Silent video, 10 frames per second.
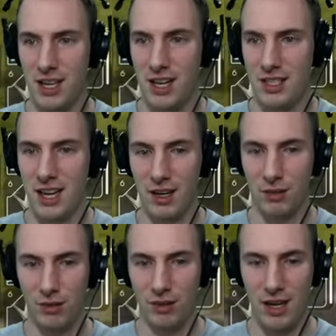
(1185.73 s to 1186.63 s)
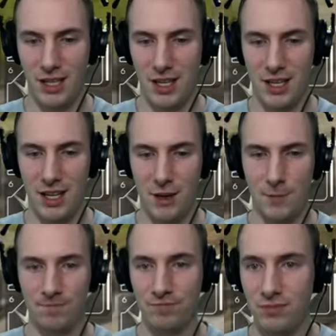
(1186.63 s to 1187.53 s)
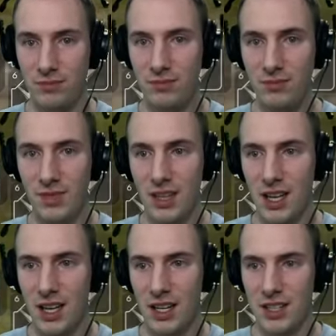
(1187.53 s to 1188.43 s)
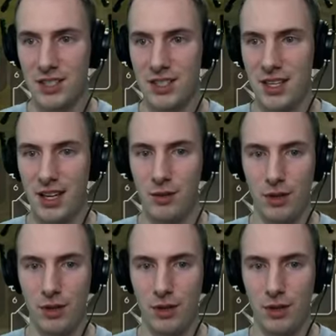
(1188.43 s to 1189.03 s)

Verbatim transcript: attack right lane here, as now we're